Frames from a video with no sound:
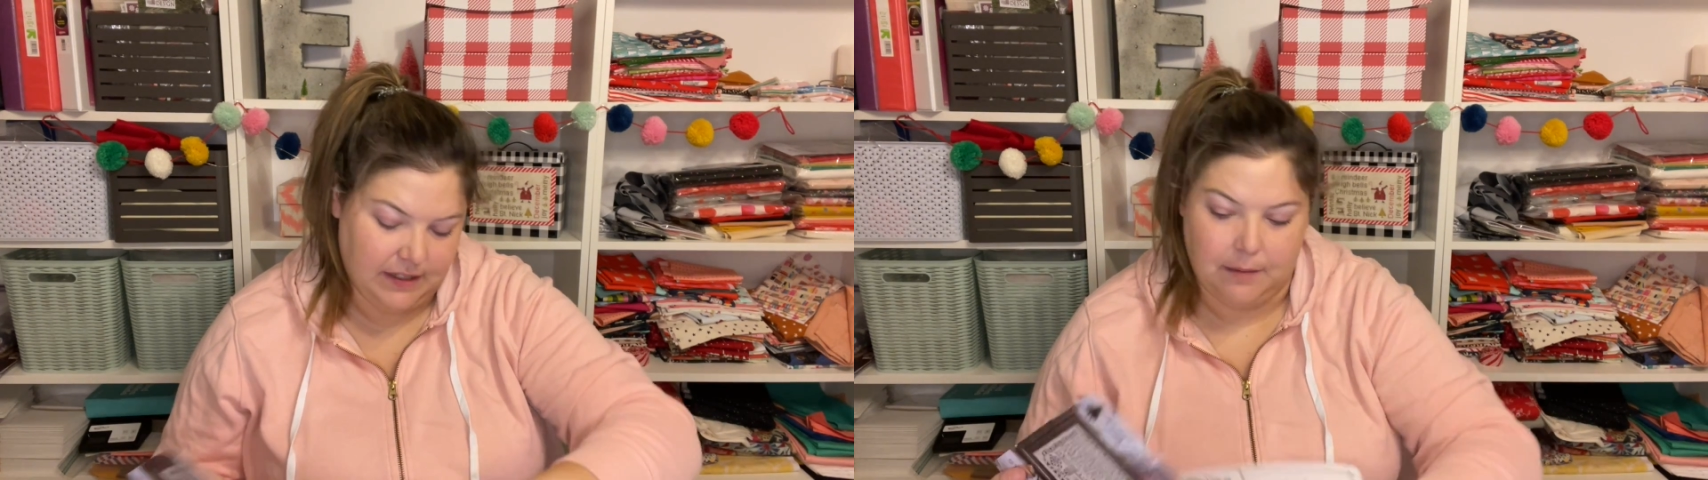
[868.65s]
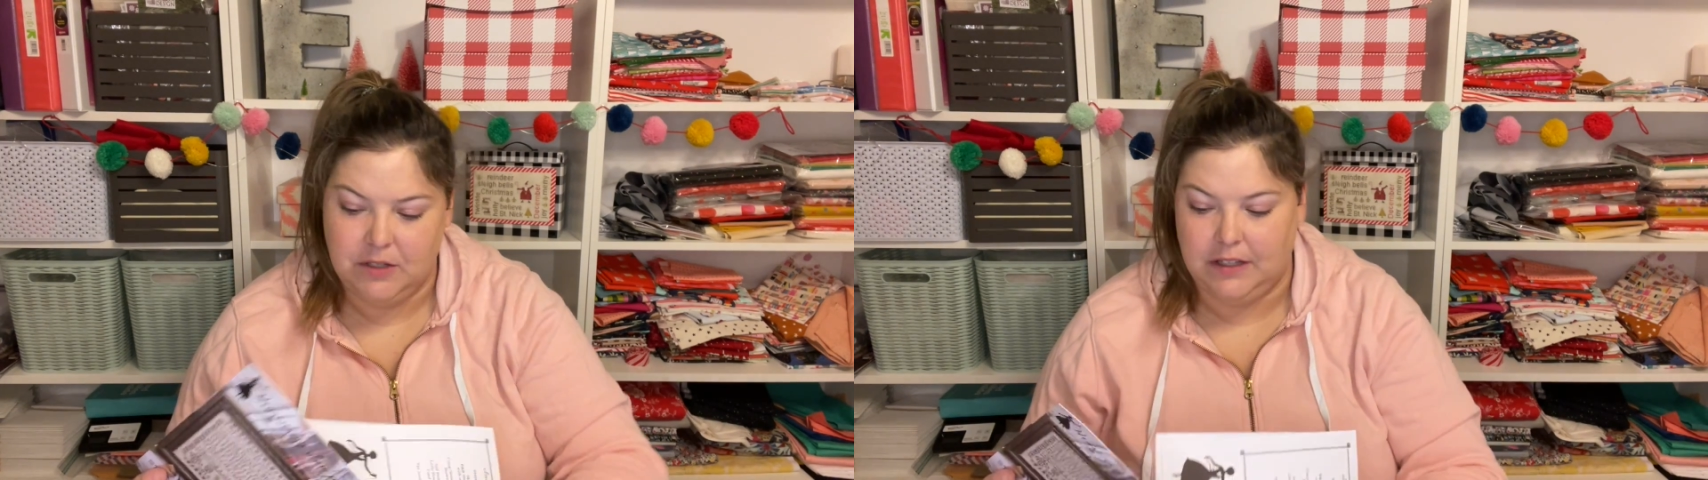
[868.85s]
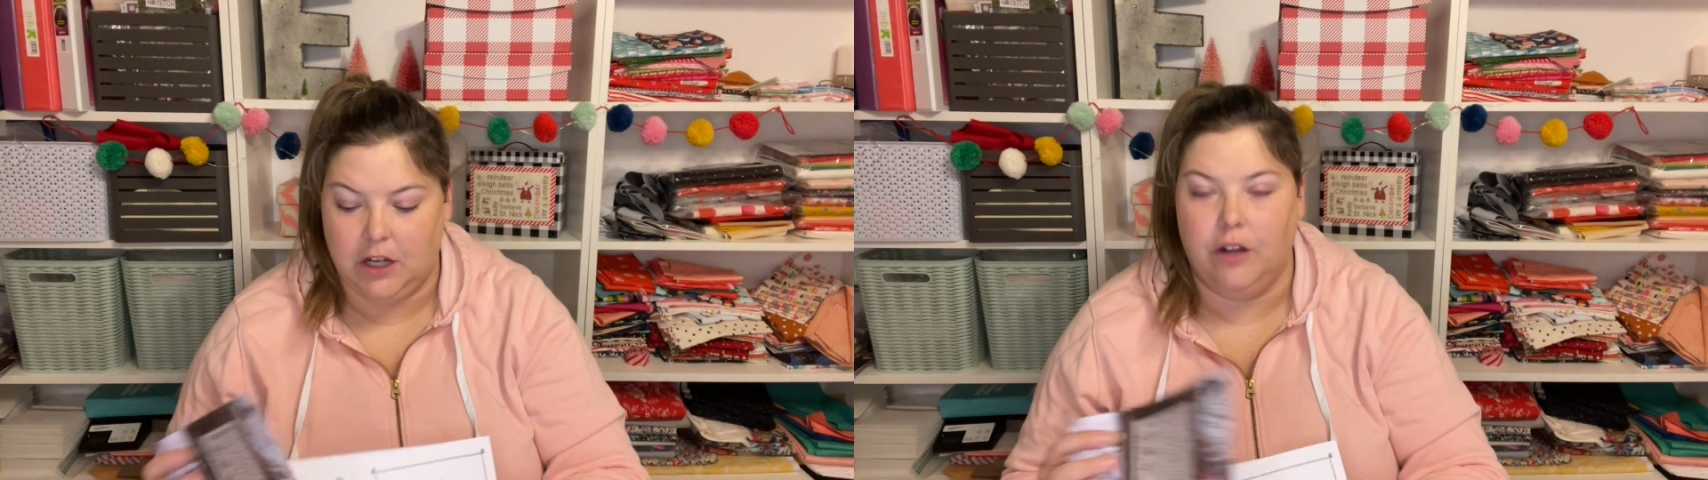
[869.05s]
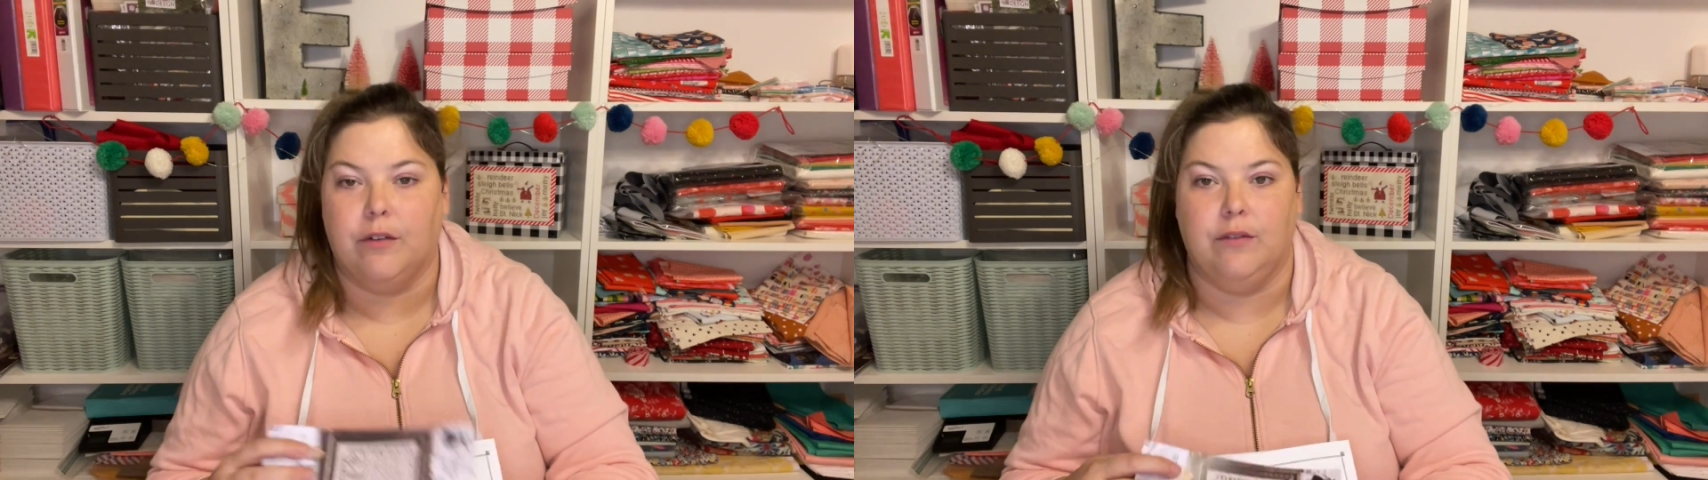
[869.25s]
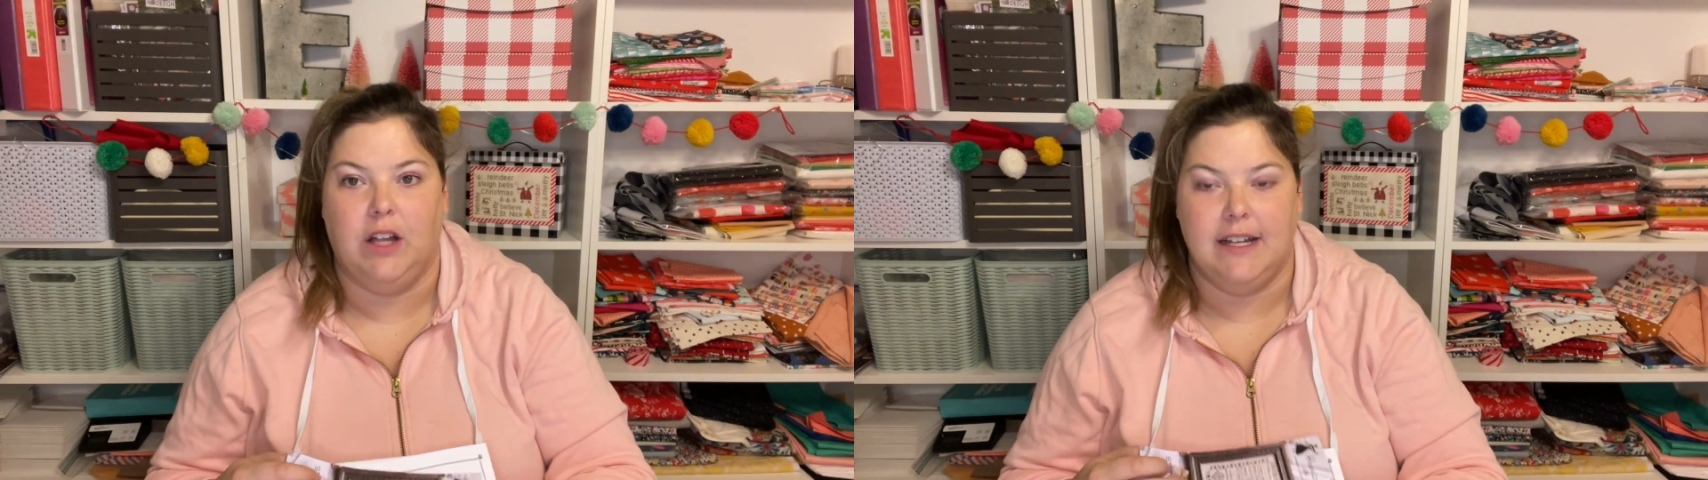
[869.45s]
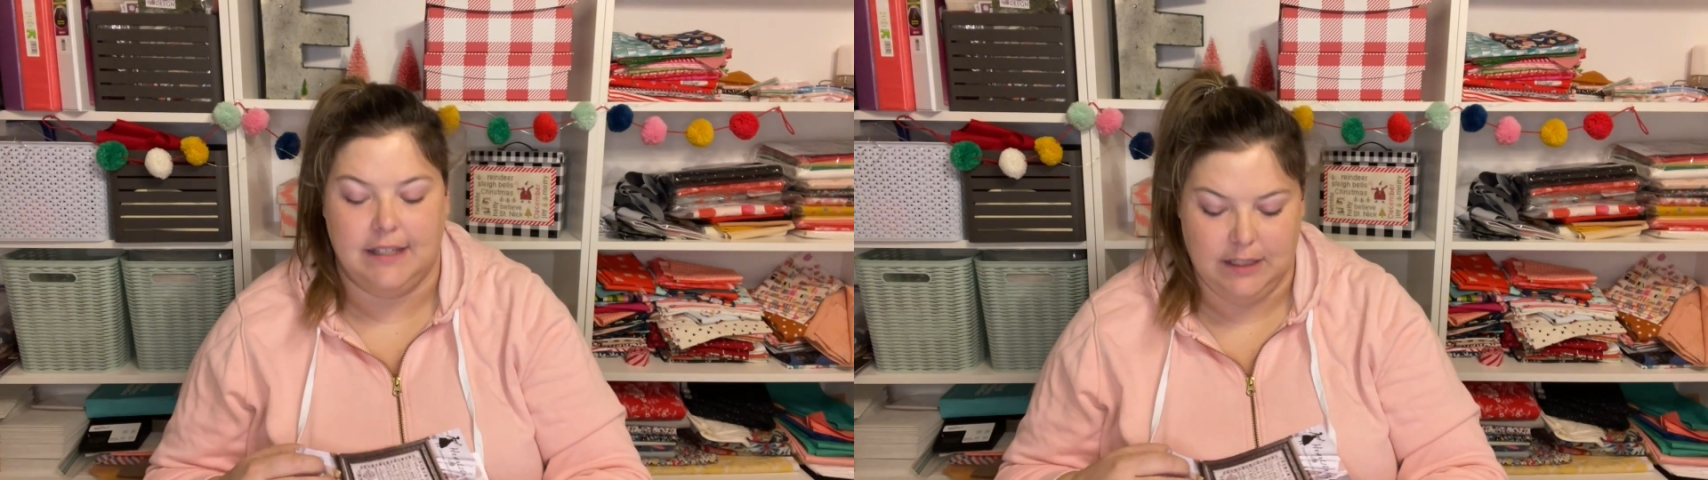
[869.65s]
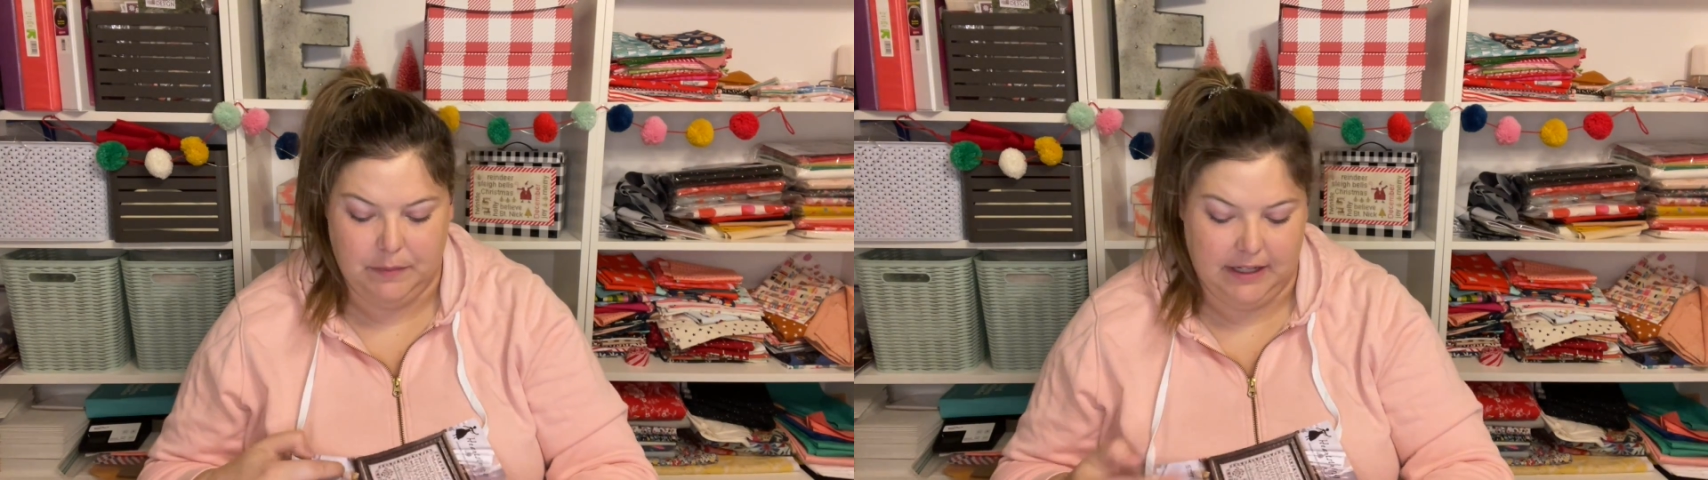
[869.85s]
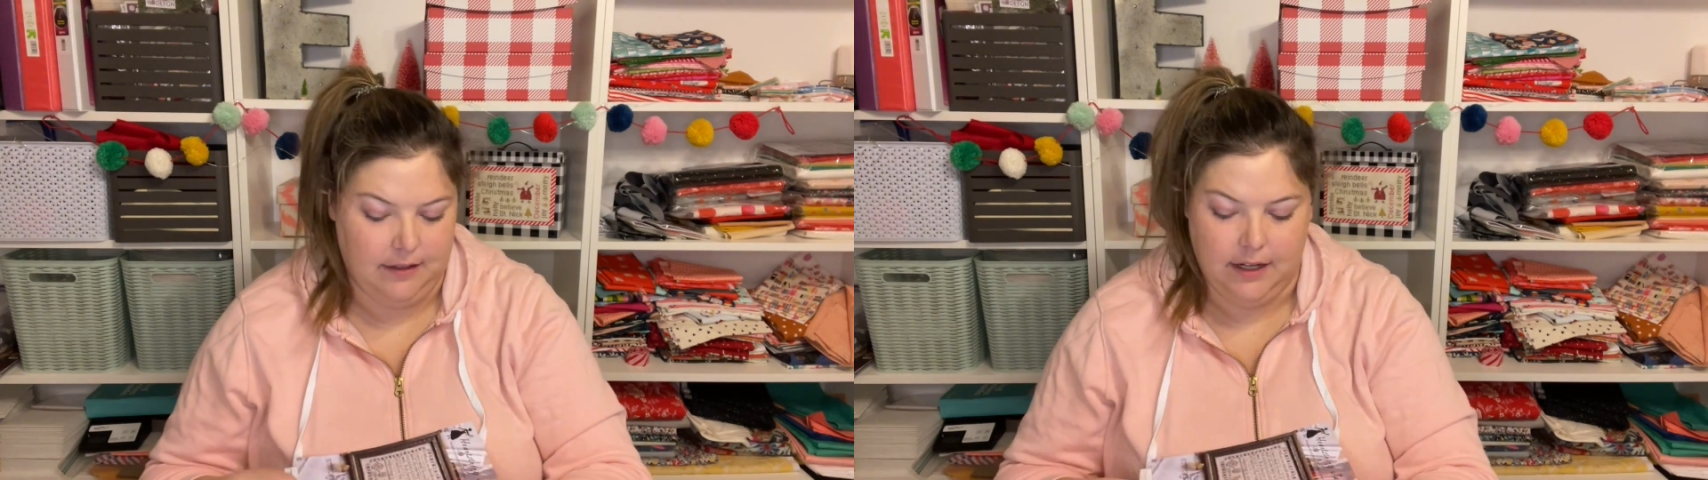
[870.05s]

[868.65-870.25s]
I'm using the called for flosses, but